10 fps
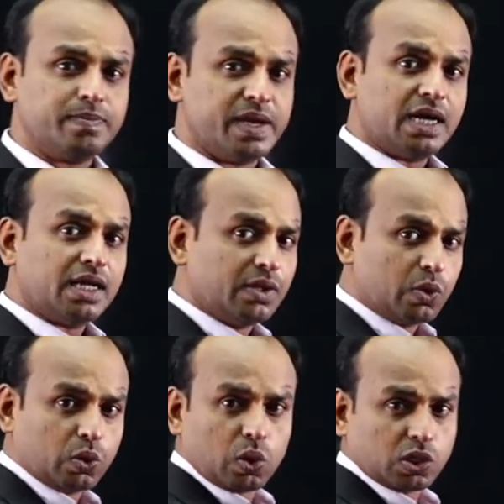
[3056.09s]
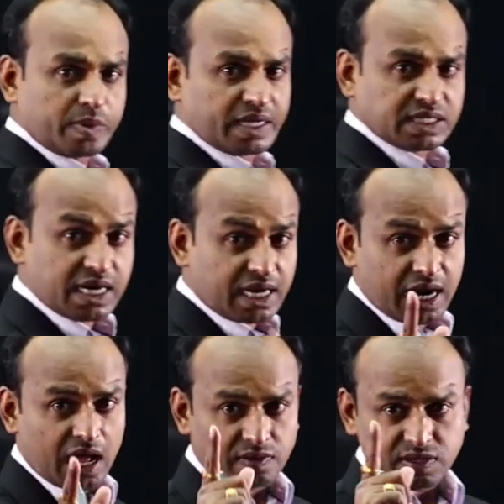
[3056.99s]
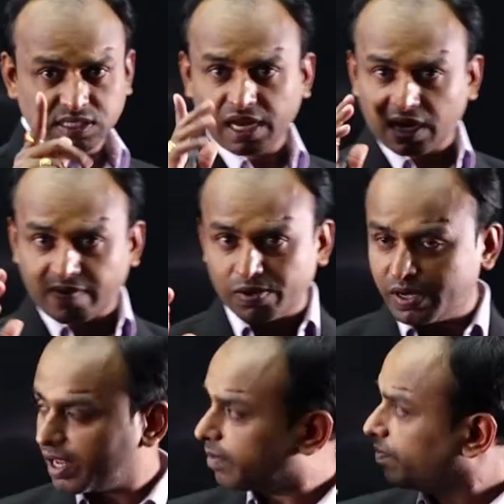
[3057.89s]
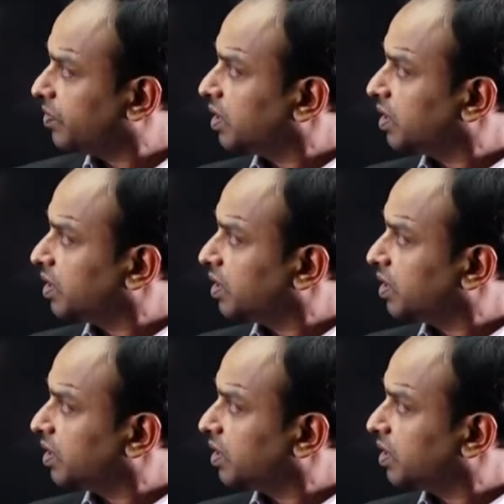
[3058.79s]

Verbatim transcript: may not on the root locus branch. Centroid always real value here.